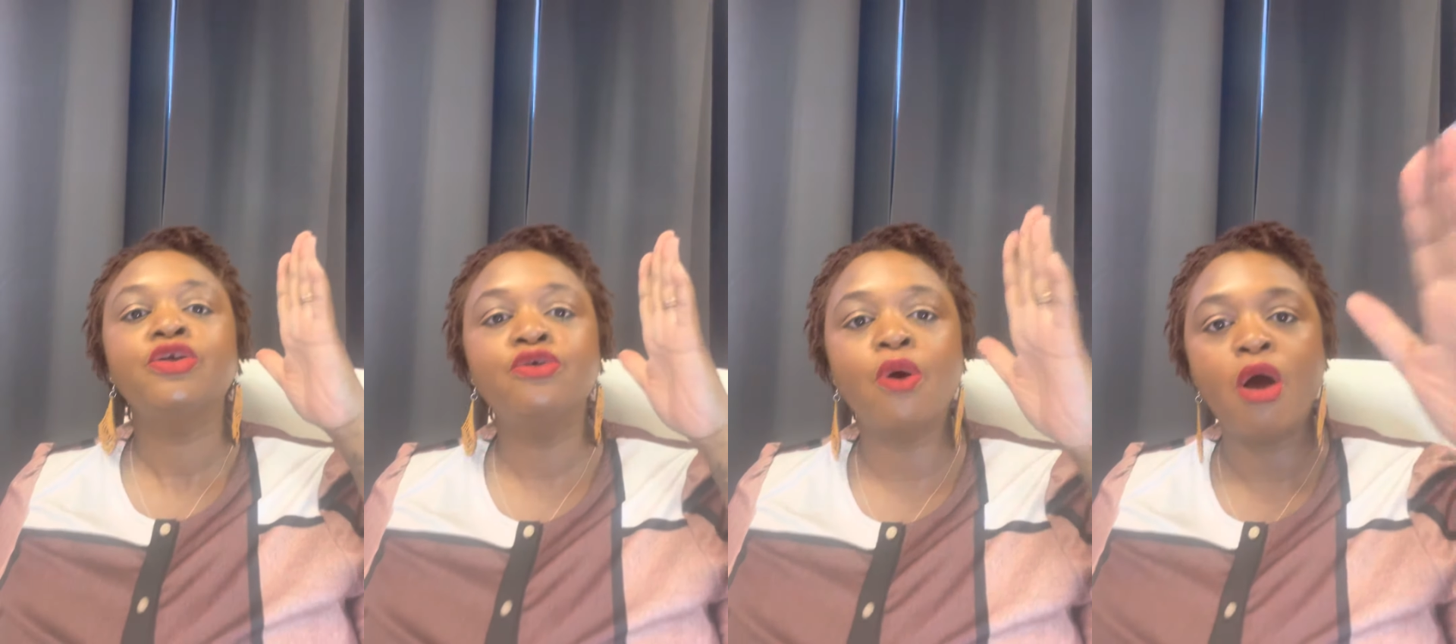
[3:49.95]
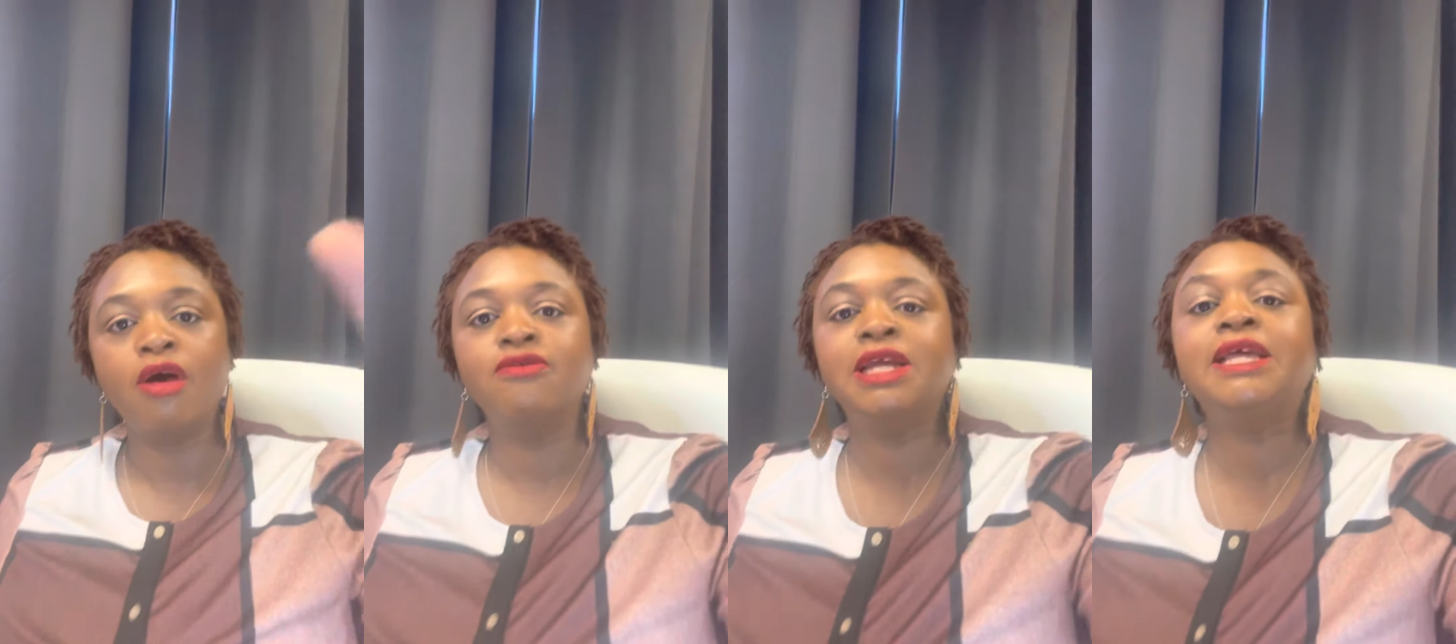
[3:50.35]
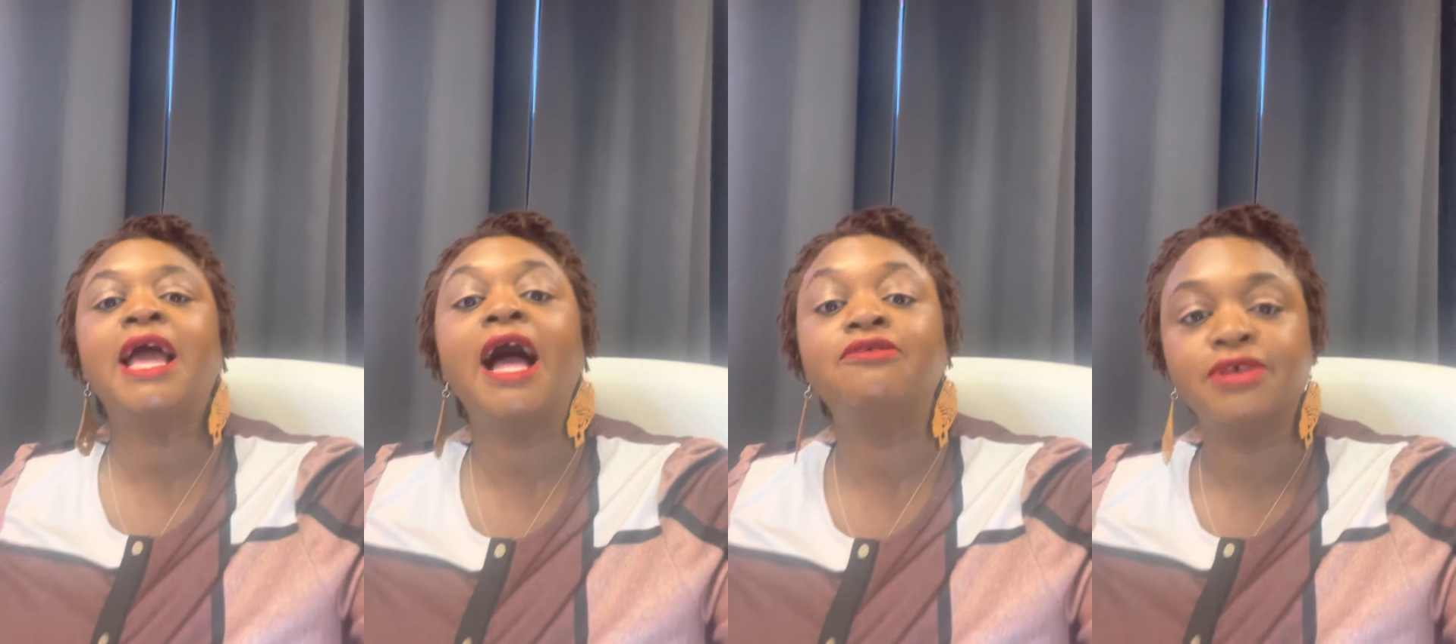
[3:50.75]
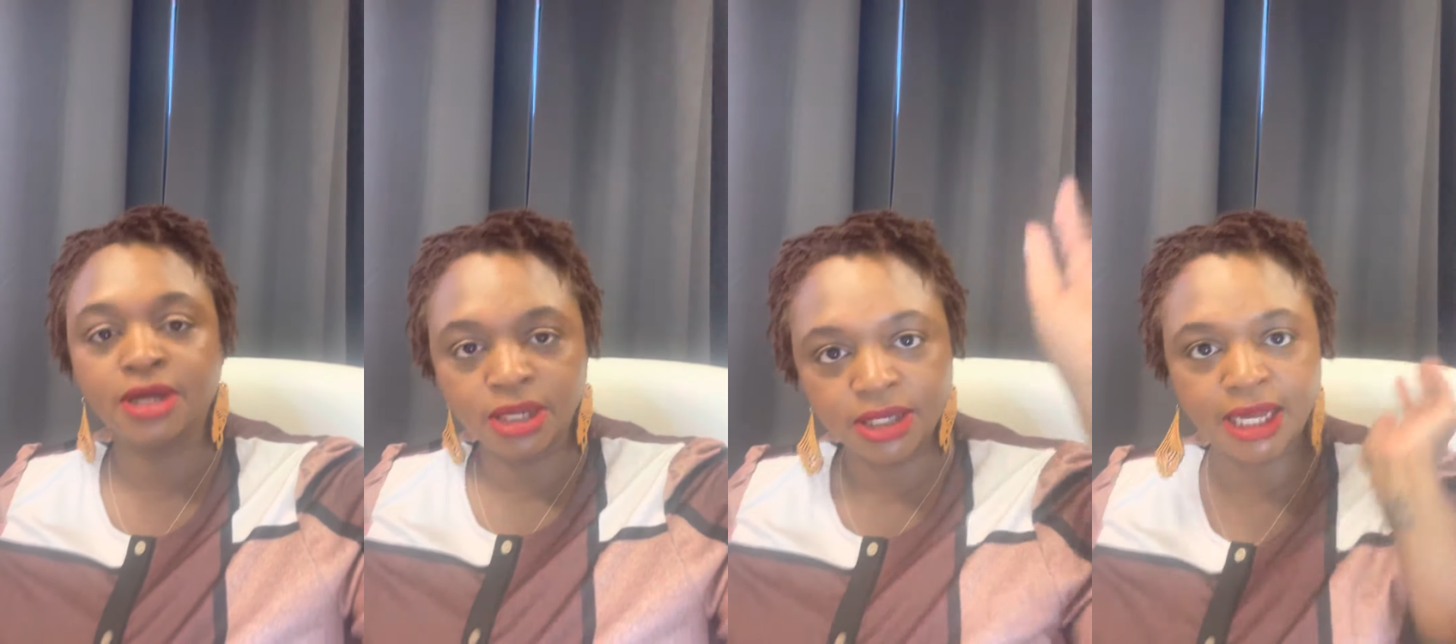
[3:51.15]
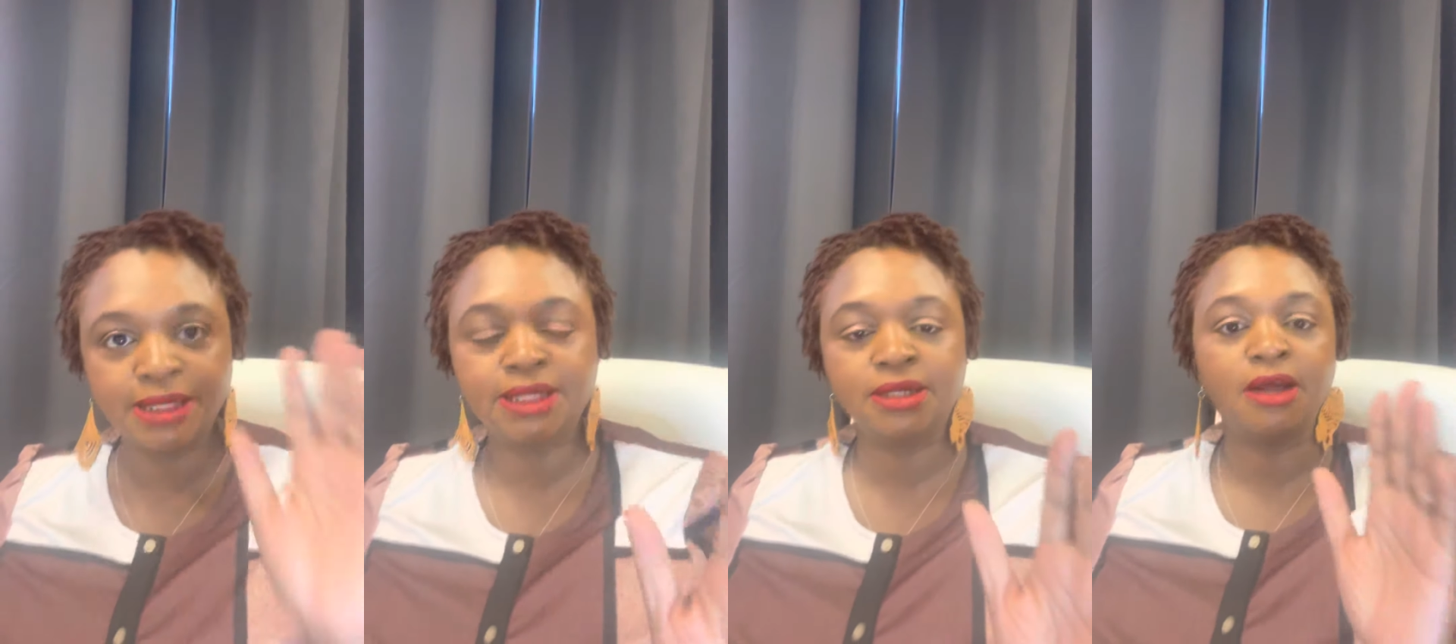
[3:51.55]
you already have a
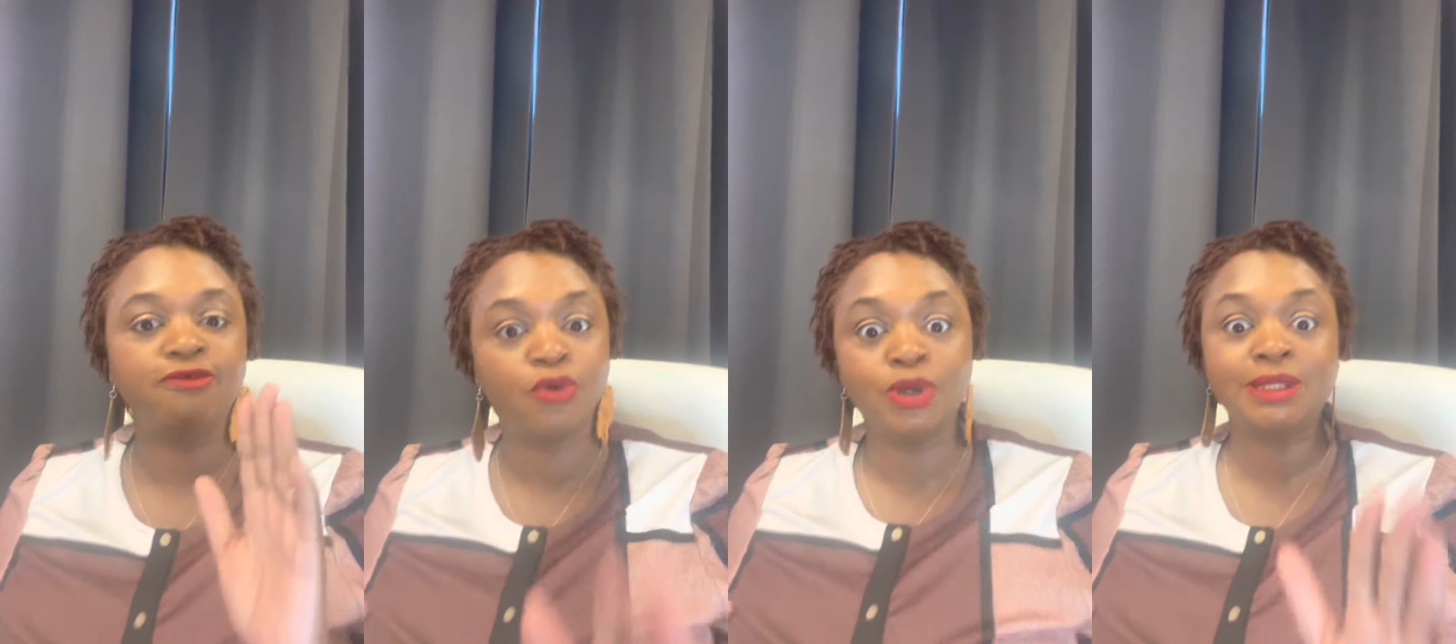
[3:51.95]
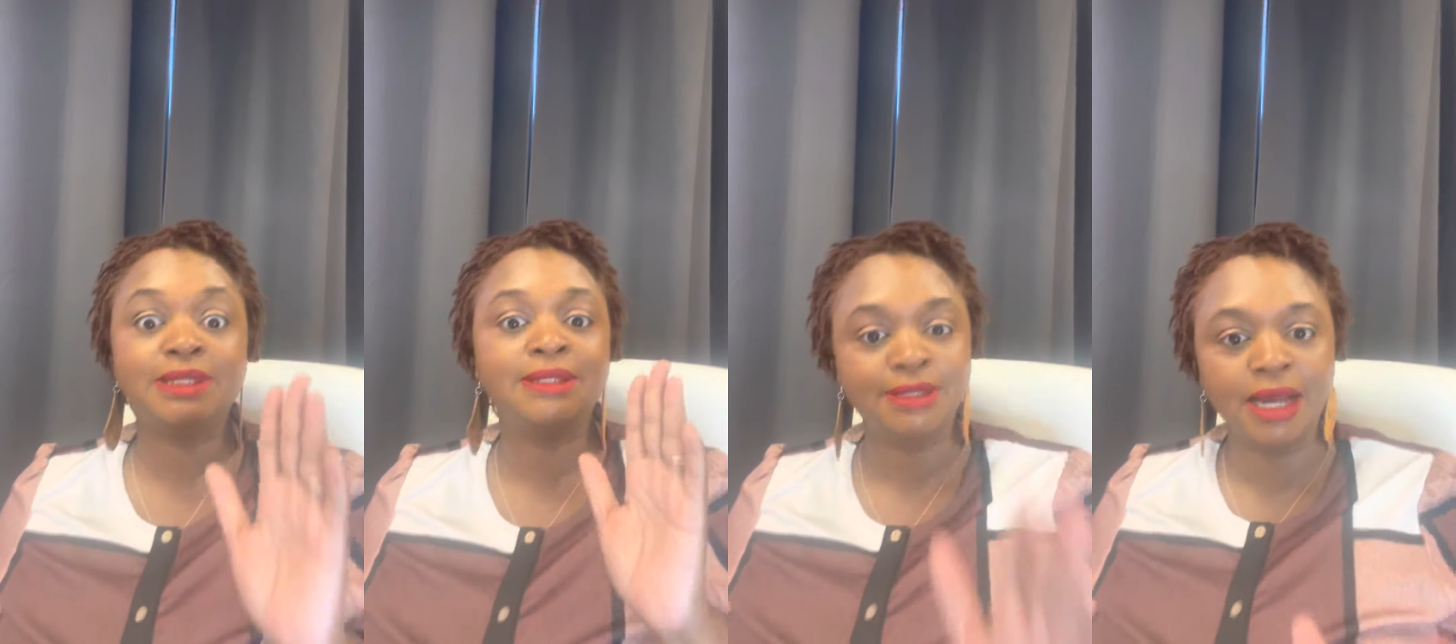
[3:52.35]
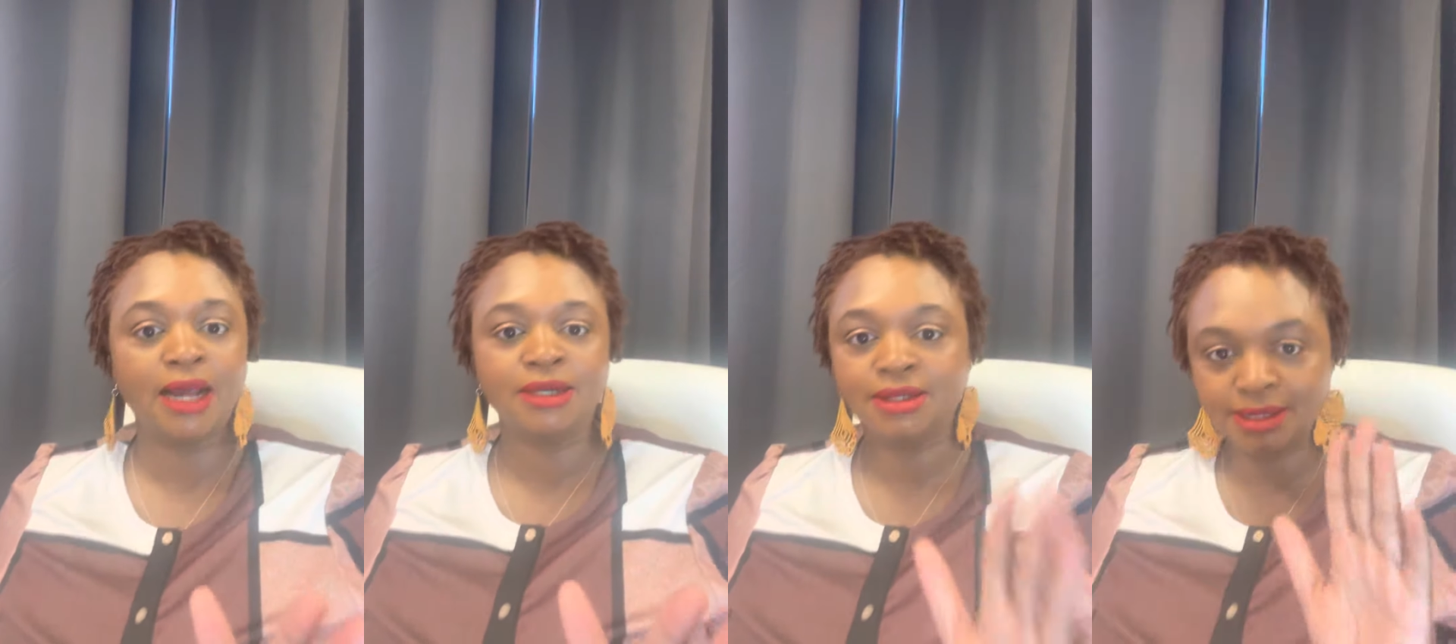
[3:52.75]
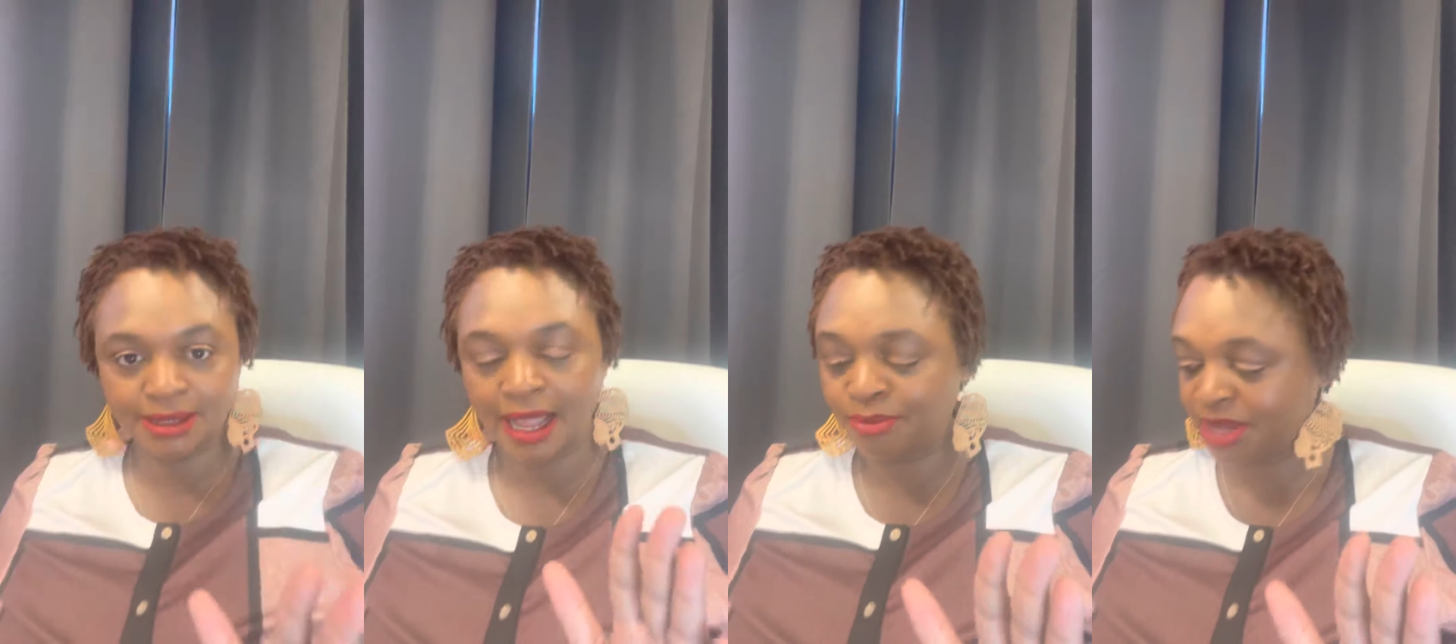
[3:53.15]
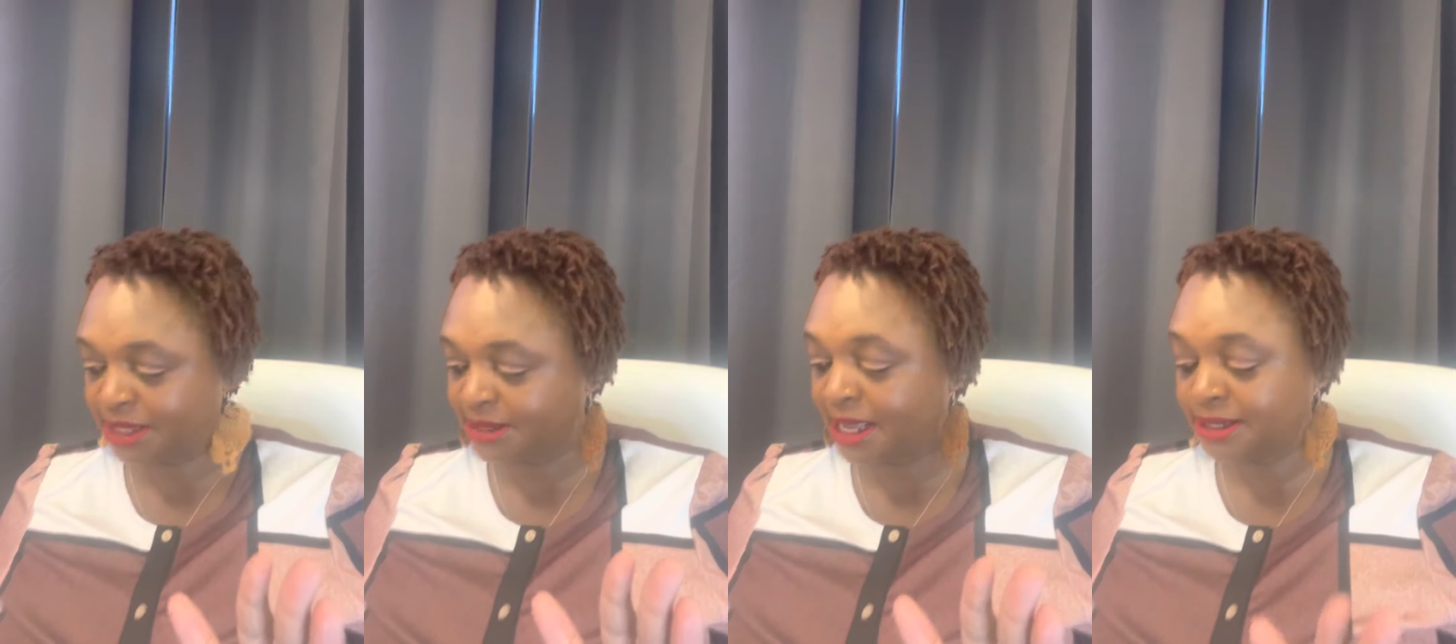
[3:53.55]
collection of courses done. Does that
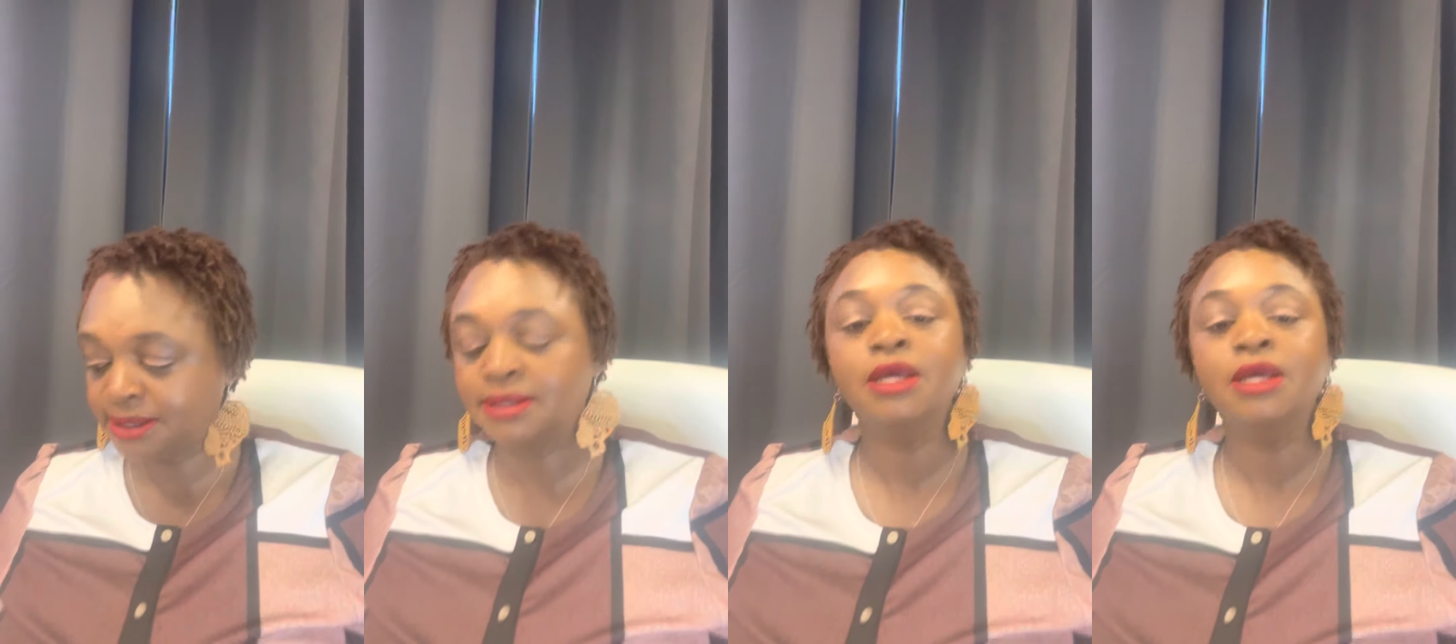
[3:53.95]
make sense?